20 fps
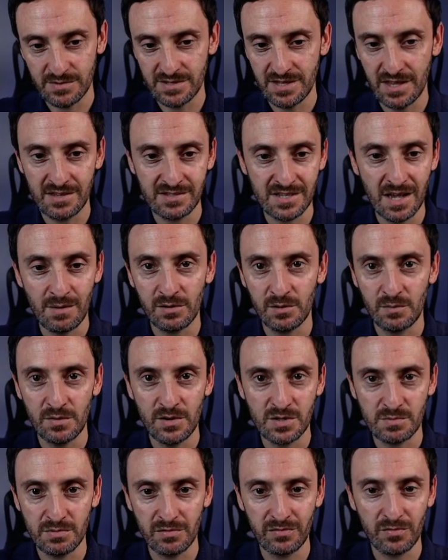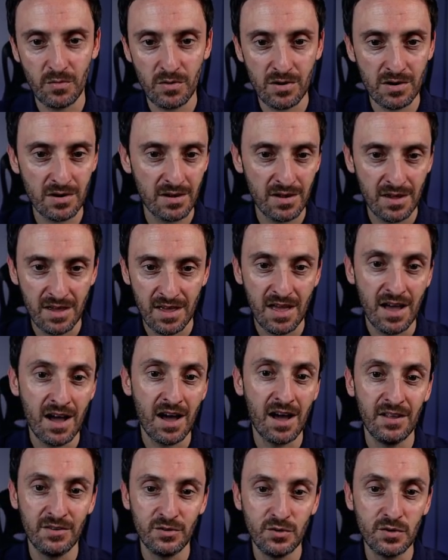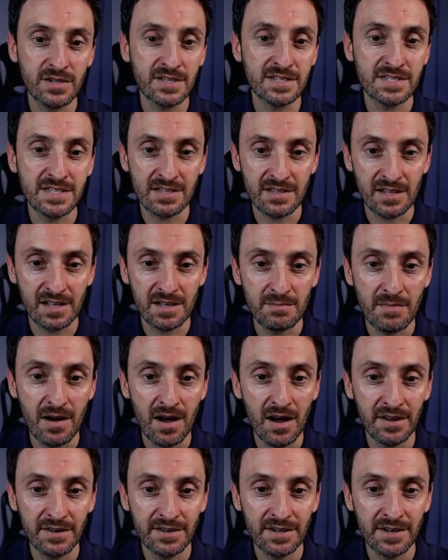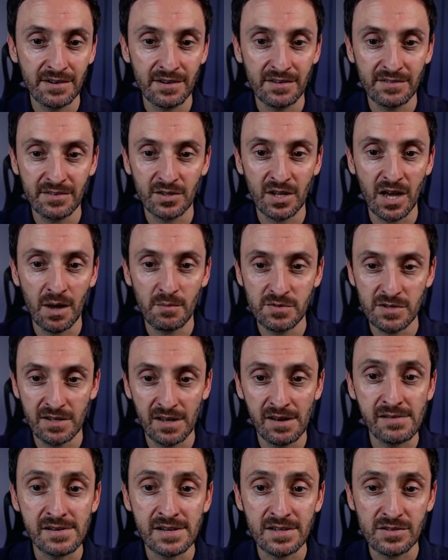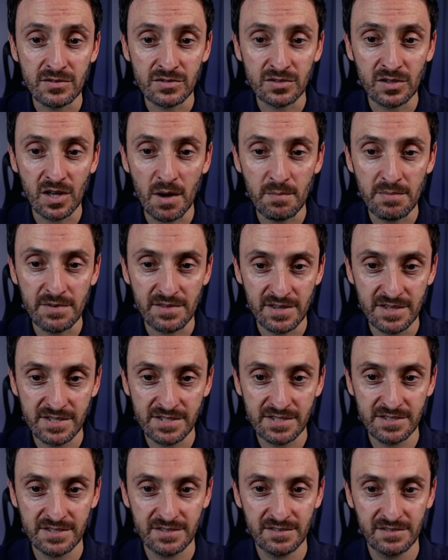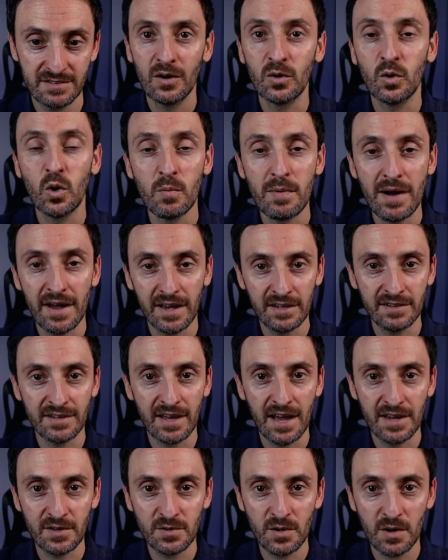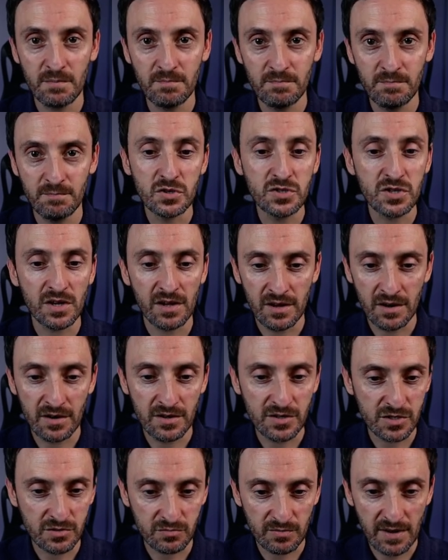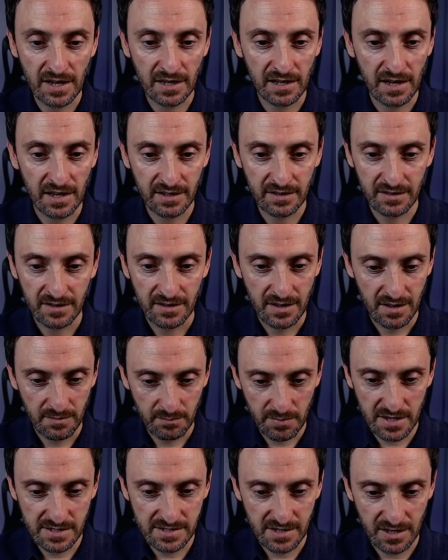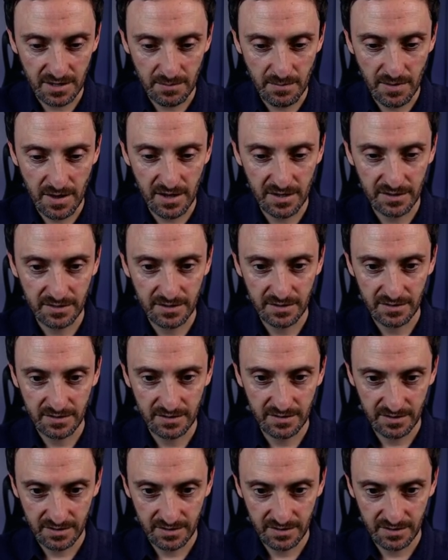That was the example we used before. And you can see the command here at the top. So literally just copy this, go back into iTerm. Once you're here, just right click, paste that command,